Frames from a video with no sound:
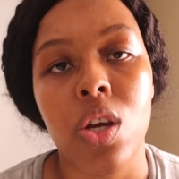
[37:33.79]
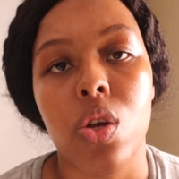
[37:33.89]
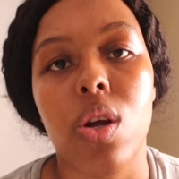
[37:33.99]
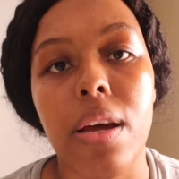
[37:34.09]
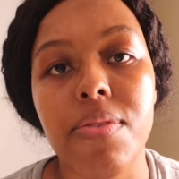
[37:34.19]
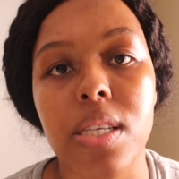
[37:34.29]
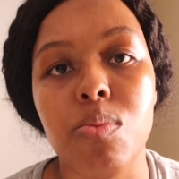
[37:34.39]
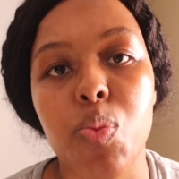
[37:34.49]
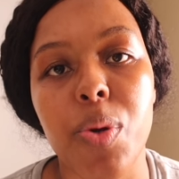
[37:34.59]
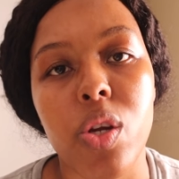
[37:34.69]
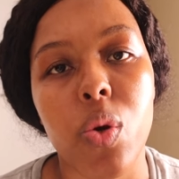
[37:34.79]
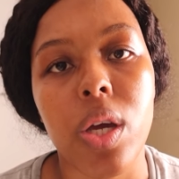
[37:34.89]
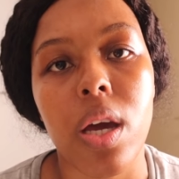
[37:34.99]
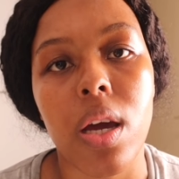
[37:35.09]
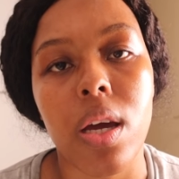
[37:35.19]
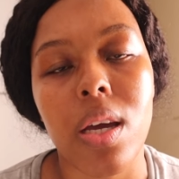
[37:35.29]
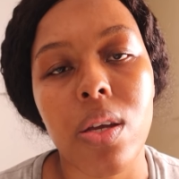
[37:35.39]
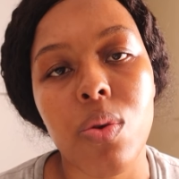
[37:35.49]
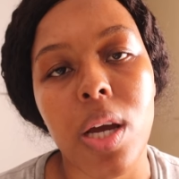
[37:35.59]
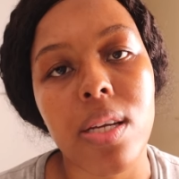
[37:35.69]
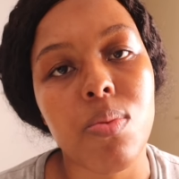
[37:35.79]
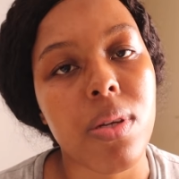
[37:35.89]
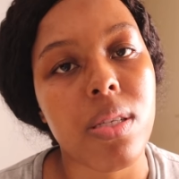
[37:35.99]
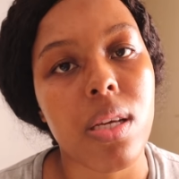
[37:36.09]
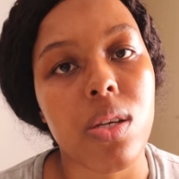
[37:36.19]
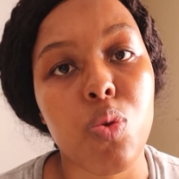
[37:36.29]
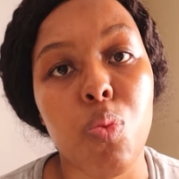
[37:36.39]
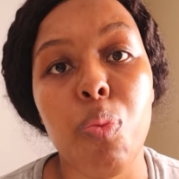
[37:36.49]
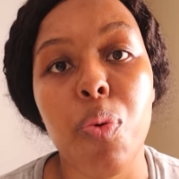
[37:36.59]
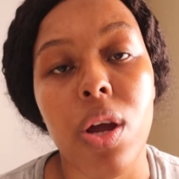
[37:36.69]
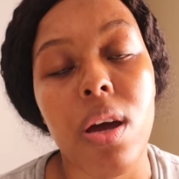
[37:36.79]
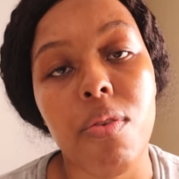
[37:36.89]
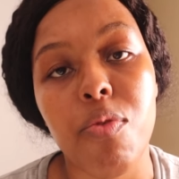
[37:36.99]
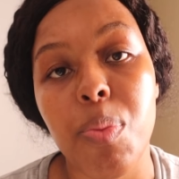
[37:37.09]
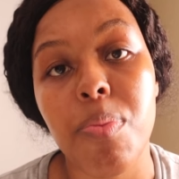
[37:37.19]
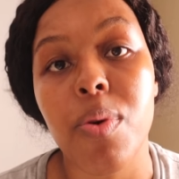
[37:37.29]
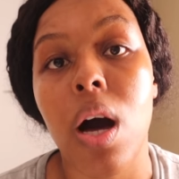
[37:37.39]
your life seems pretty okay, can you guys please say a small prayer for people